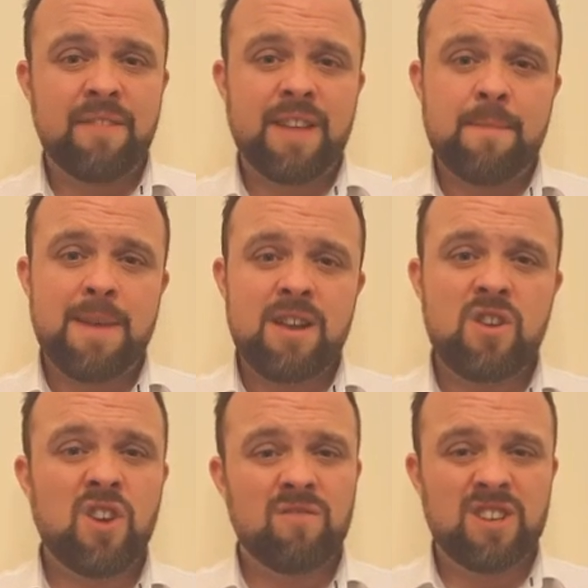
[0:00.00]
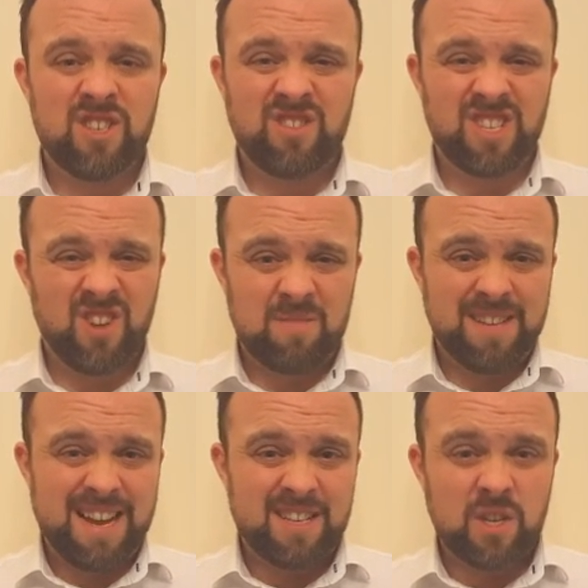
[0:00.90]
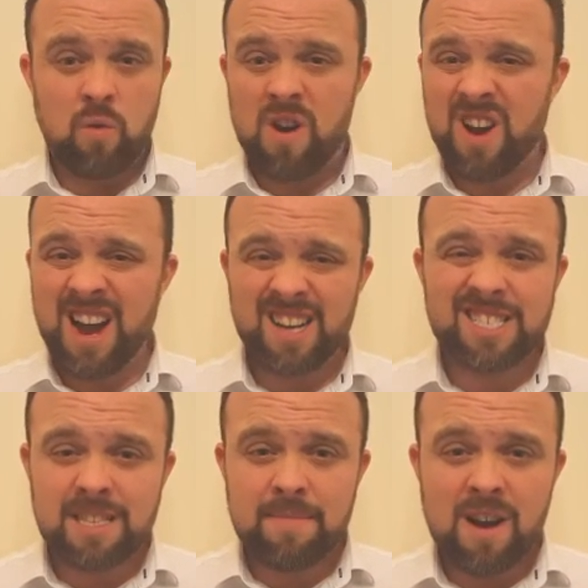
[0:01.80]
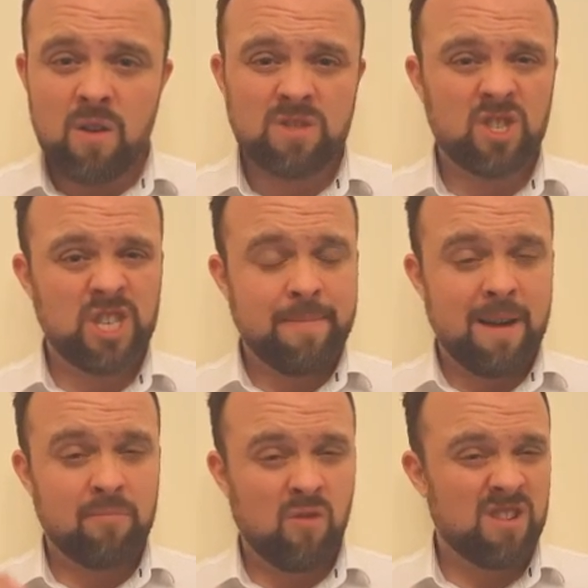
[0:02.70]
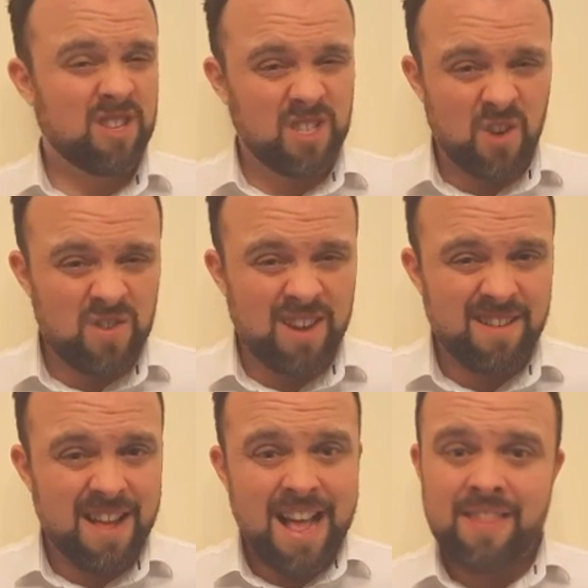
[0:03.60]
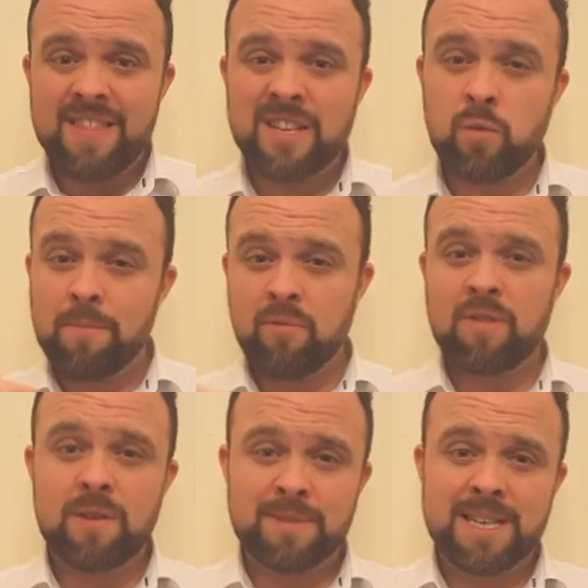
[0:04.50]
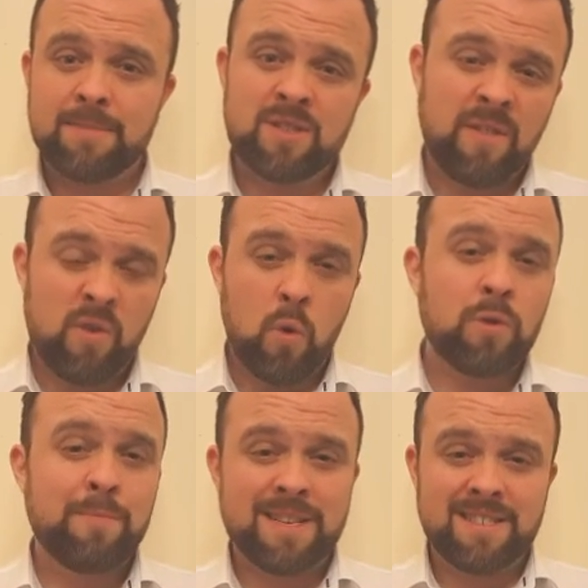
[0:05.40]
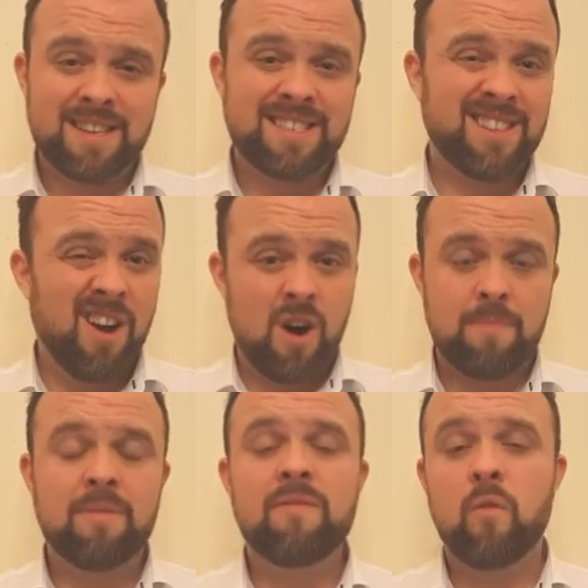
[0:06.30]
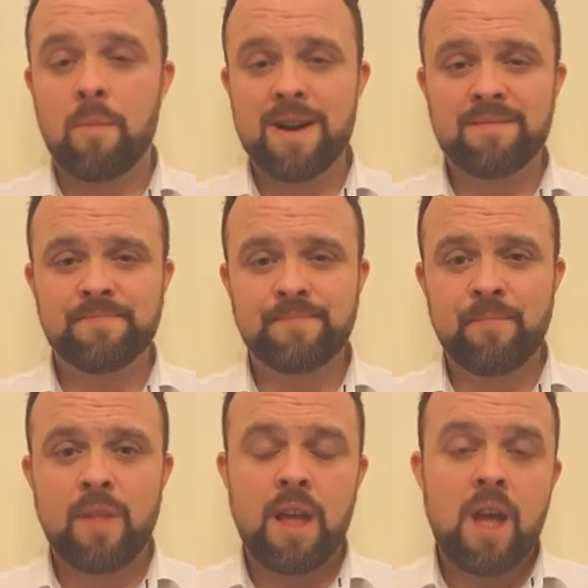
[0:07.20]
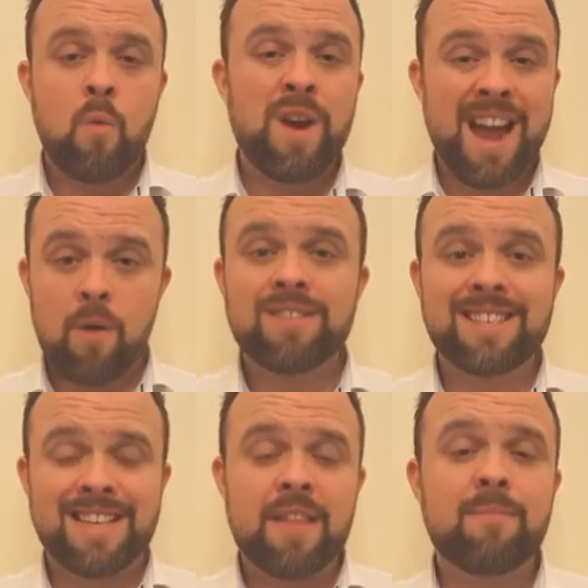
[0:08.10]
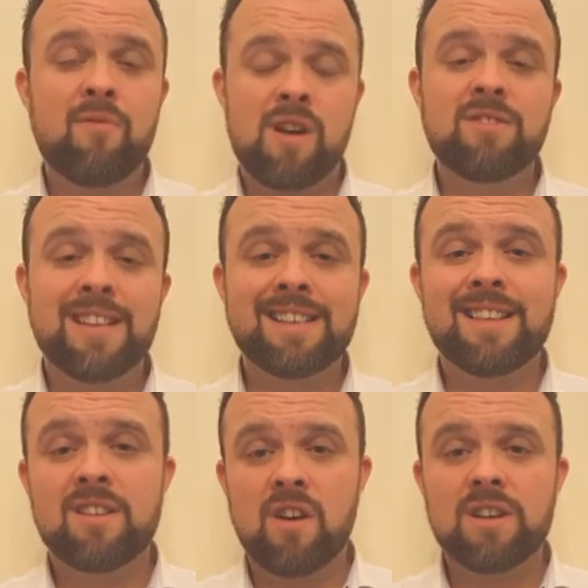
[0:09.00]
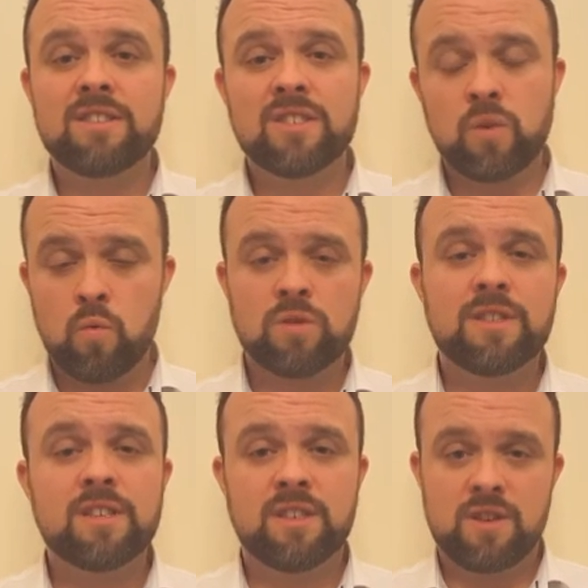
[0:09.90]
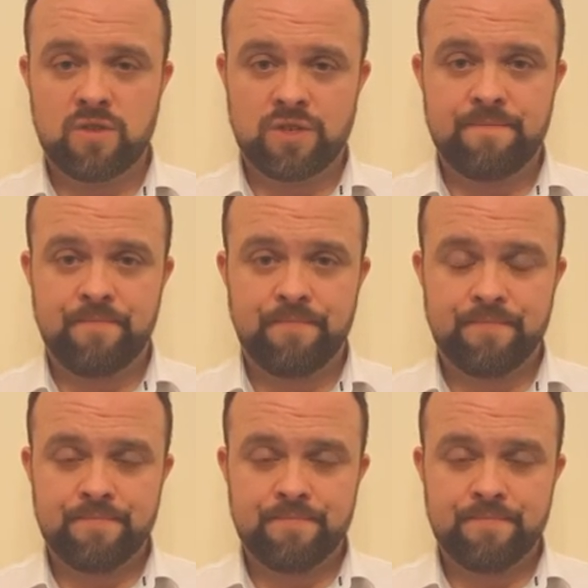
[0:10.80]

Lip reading: If they mean you can reduce the time taken to quote a customer or to ship out products sooner, then this will improve the perception of your business as a high performer. We now understand the process that guides us towards the solution.